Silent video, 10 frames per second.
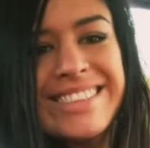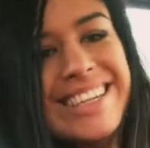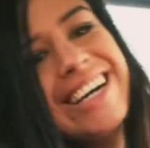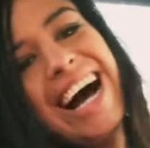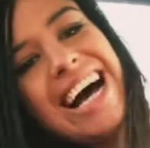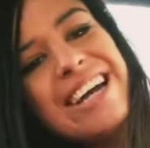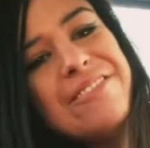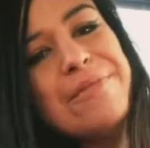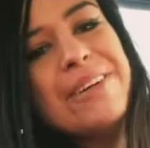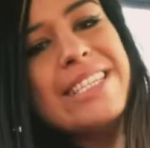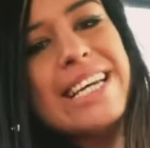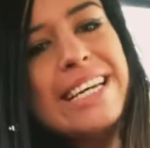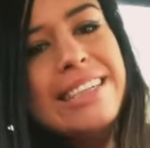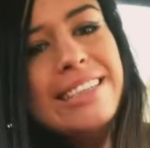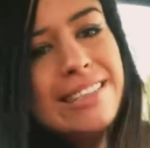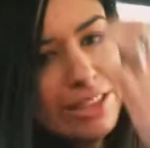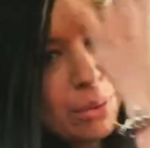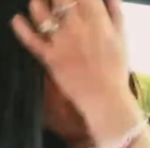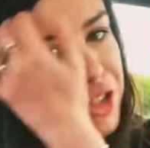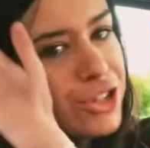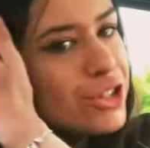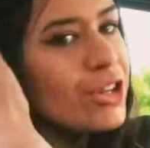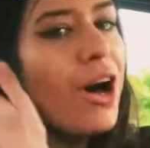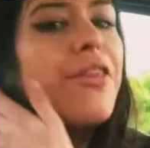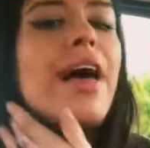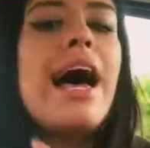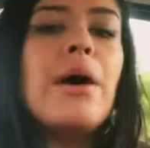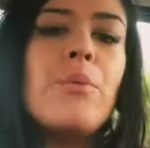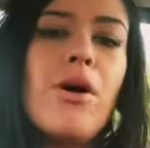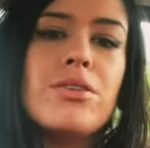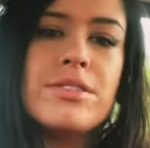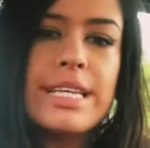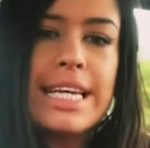Hi everybody, so what you just saw there was the